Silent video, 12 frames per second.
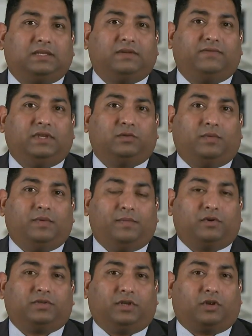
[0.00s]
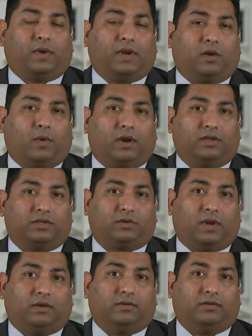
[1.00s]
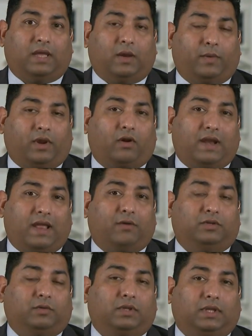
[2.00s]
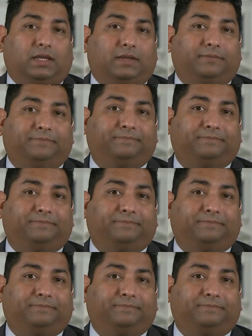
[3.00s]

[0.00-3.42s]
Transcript: activities will be mostly to create awareness around that we are now doing that.